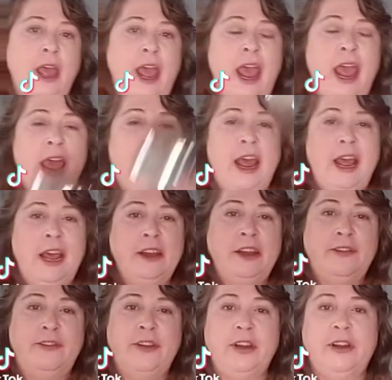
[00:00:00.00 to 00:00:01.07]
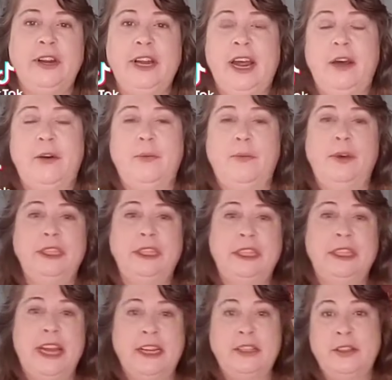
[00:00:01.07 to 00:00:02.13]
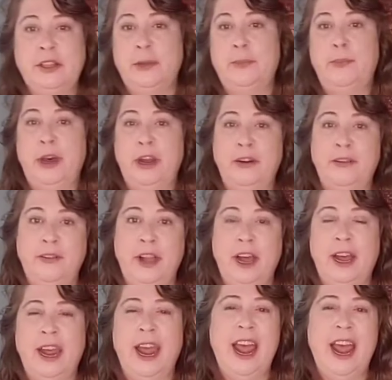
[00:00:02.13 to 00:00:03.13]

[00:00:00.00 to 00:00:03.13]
and you're figuring out what's next with the butterfly.